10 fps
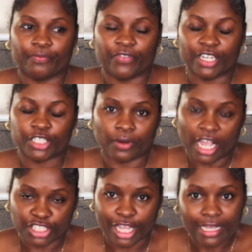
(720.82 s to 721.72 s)
finished
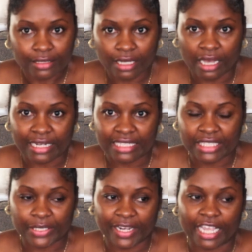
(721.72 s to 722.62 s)
projects on
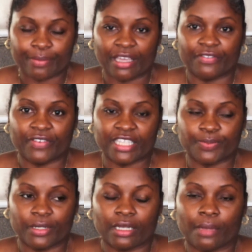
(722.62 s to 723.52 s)
Instagram and
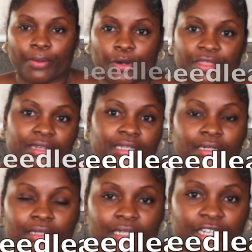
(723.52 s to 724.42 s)
Facebook, both at
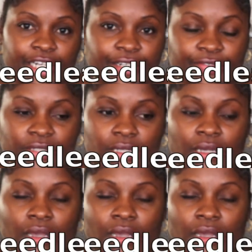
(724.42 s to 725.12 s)
Needle and Curves,